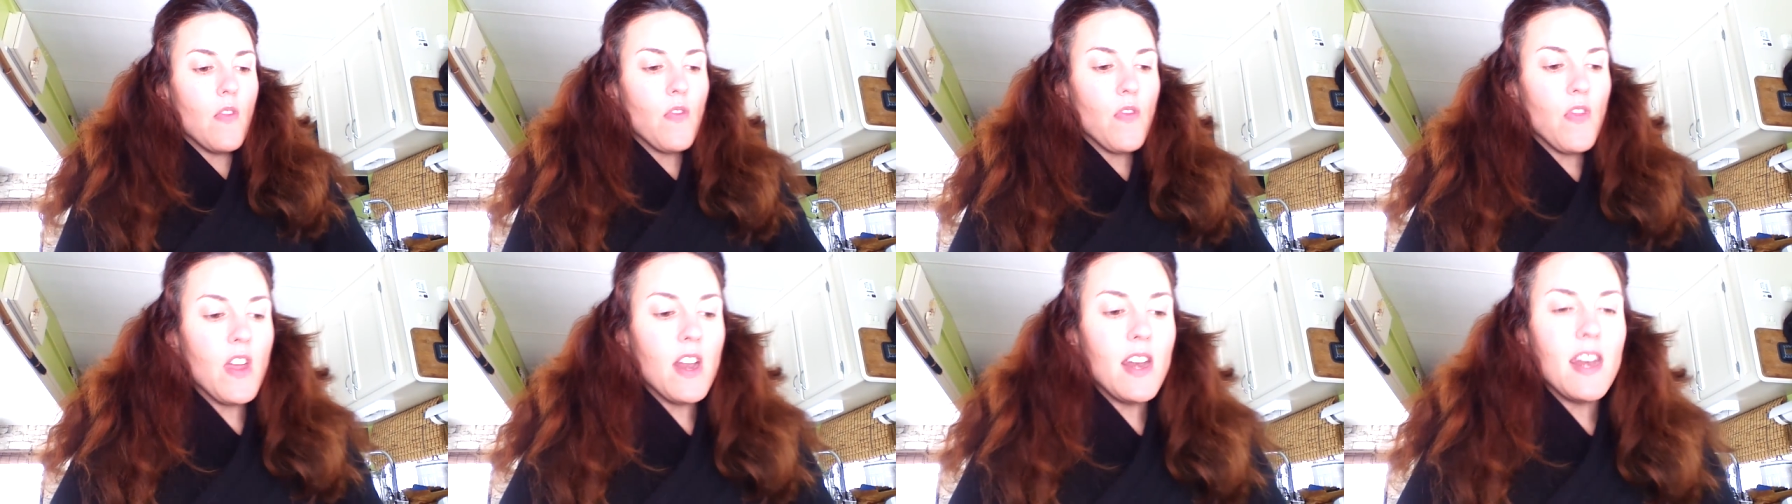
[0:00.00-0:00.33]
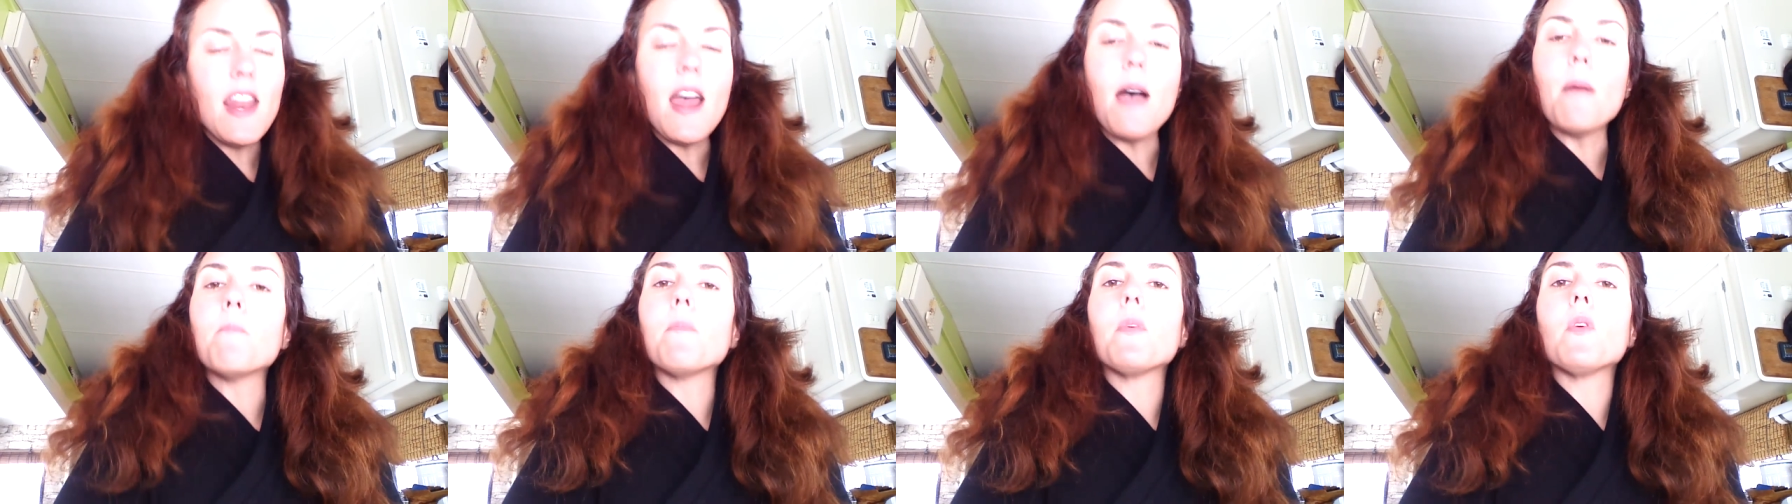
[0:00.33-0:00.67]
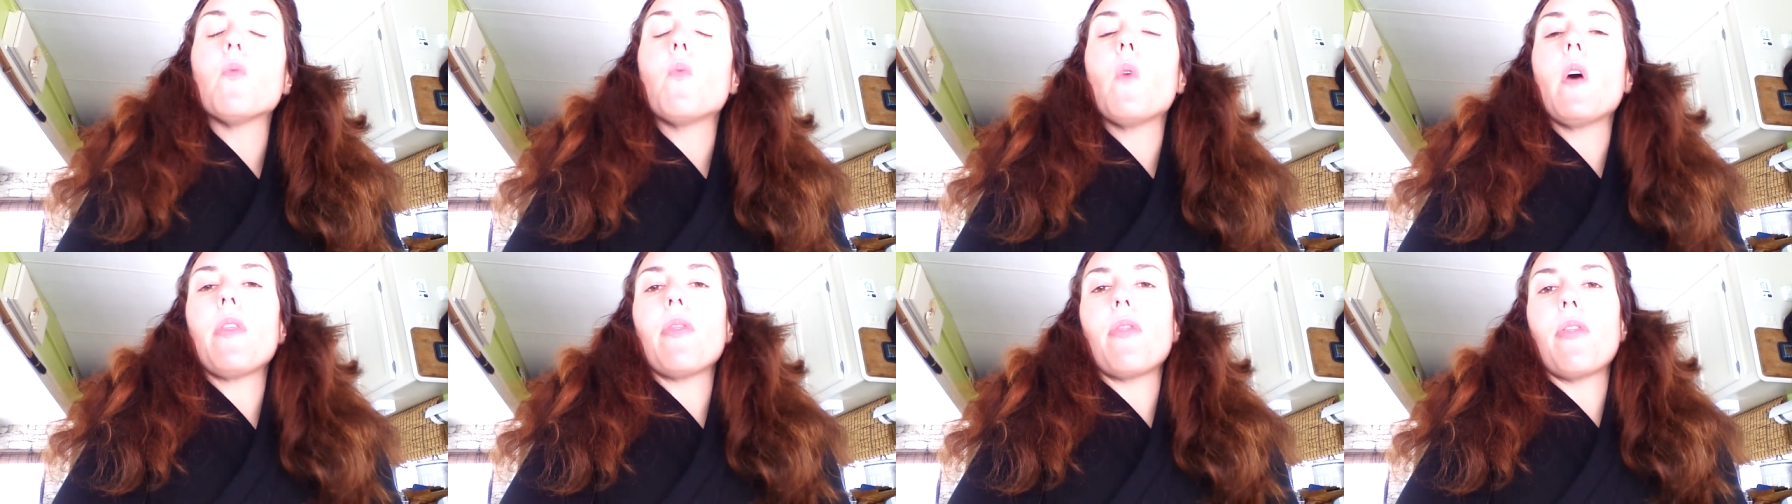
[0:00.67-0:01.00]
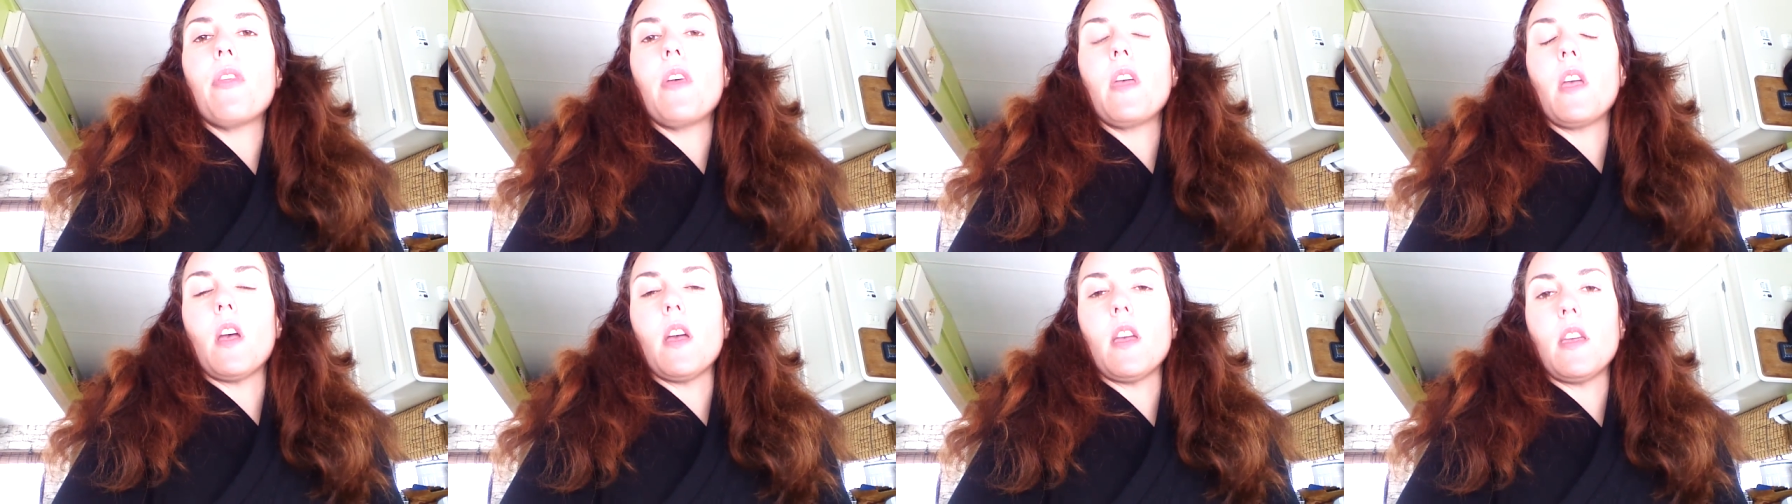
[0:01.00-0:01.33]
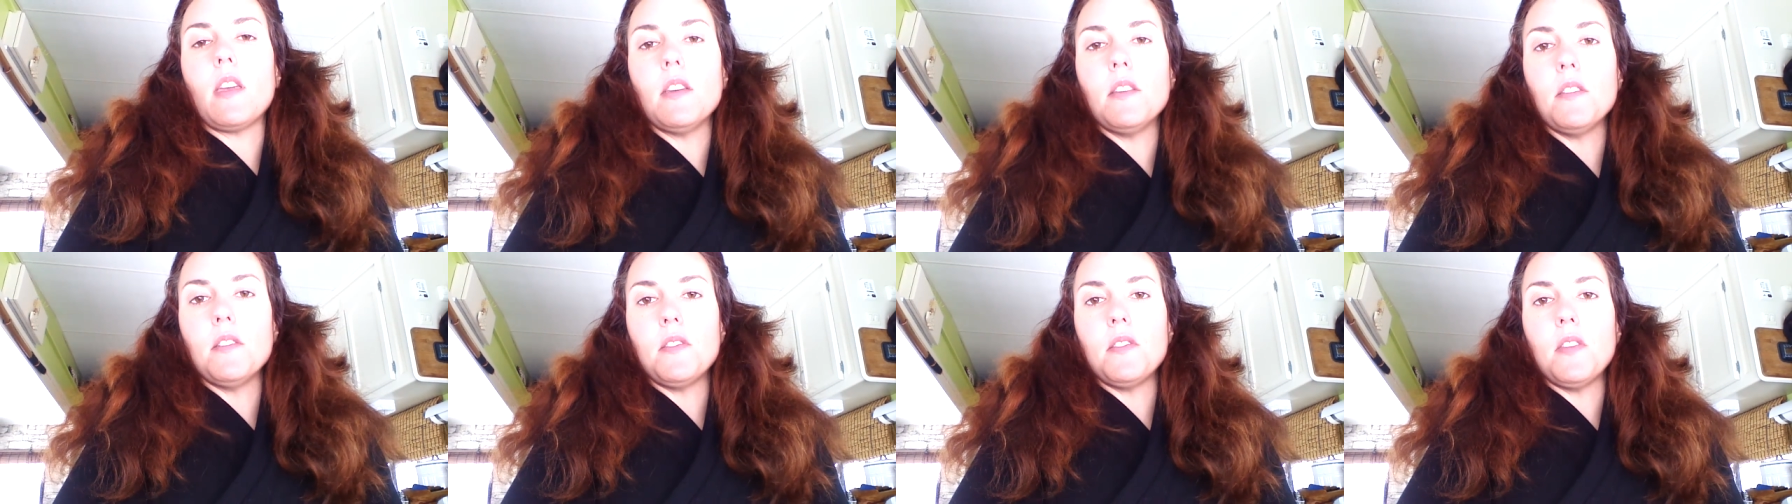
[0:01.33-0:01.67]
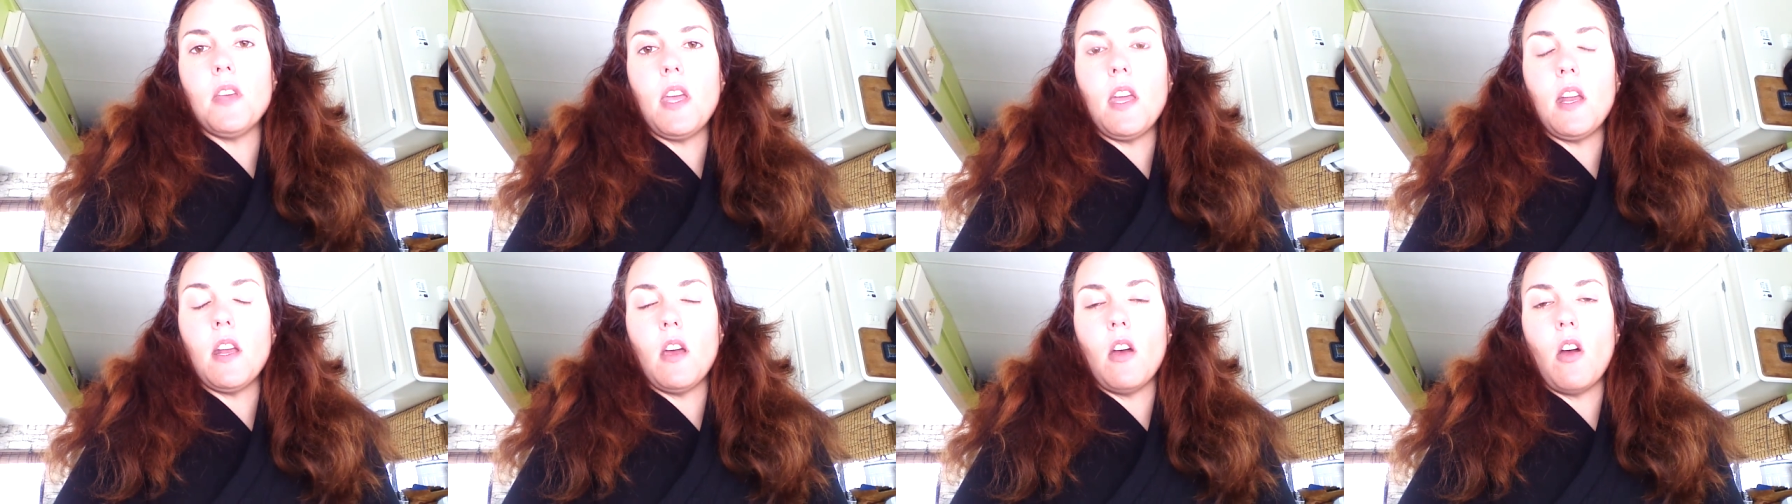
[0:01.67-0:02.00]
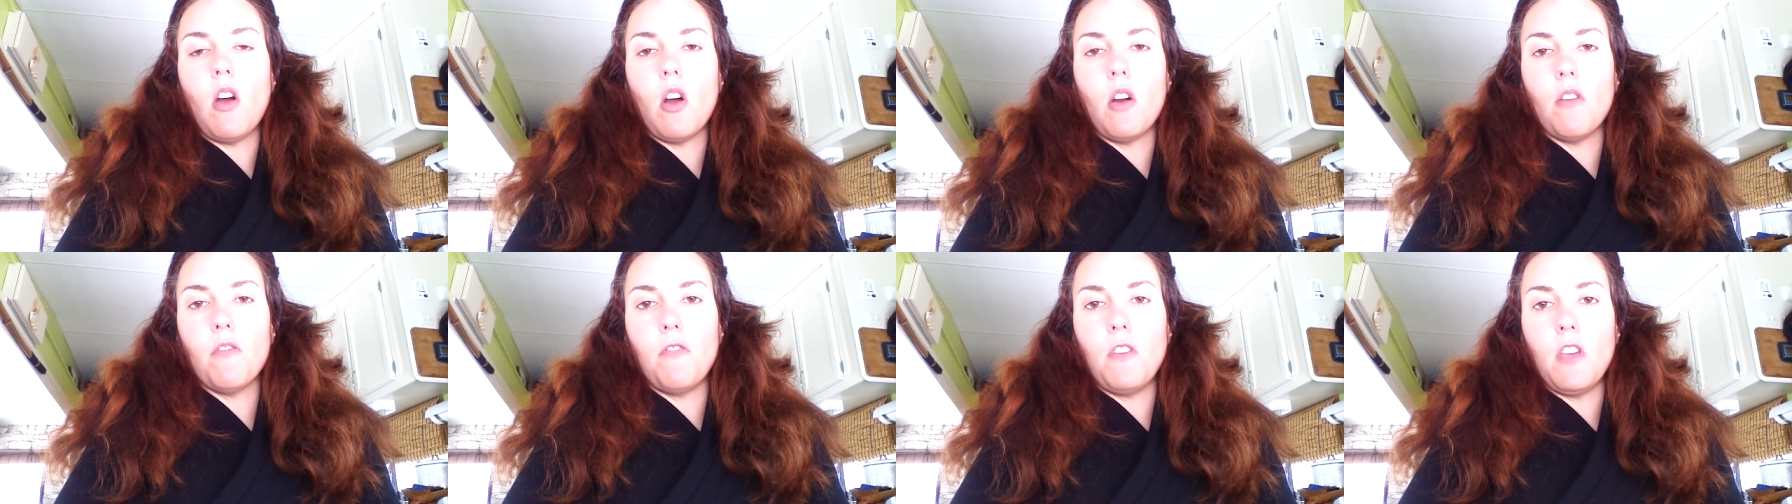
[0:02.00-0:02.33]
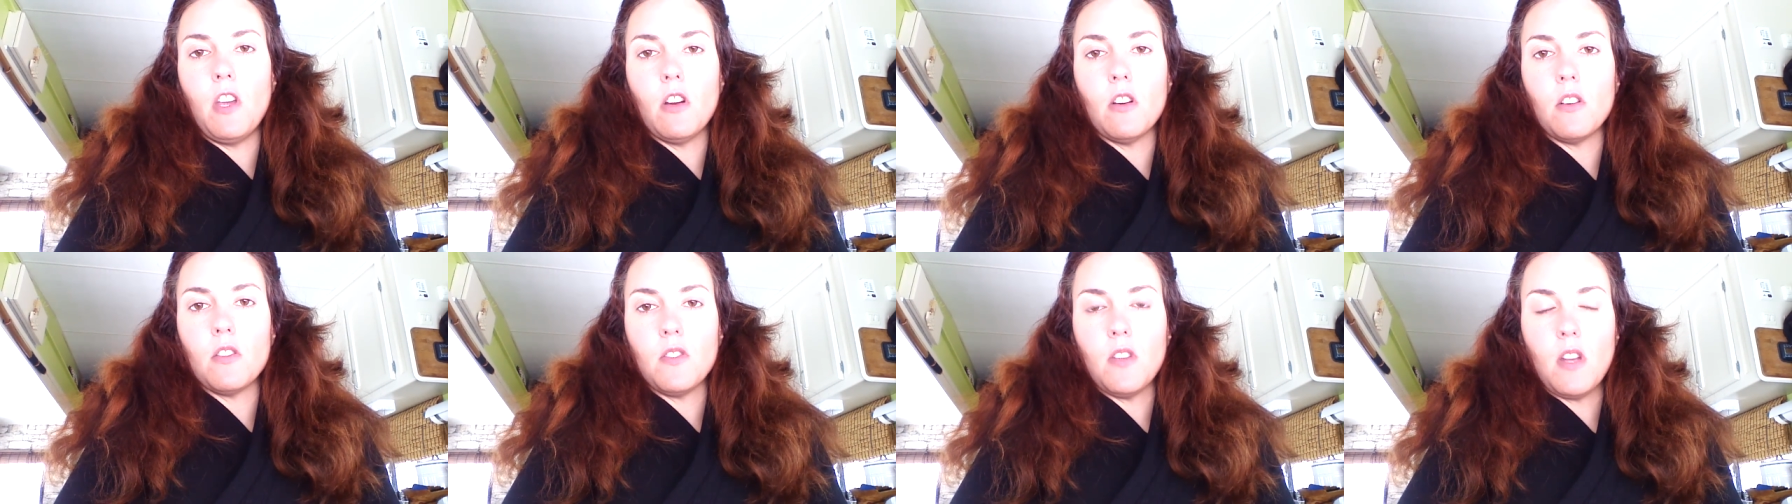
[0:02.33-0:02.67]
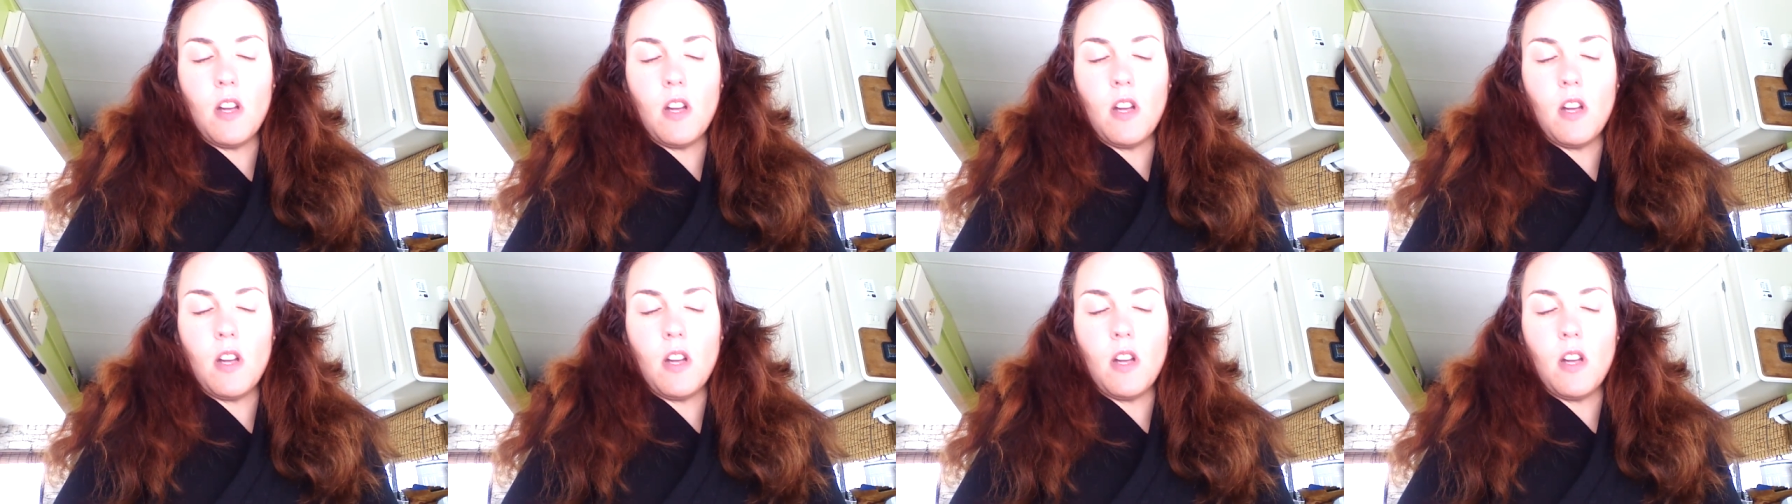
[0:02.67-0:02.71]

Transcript: the number one thing I can say to RVers,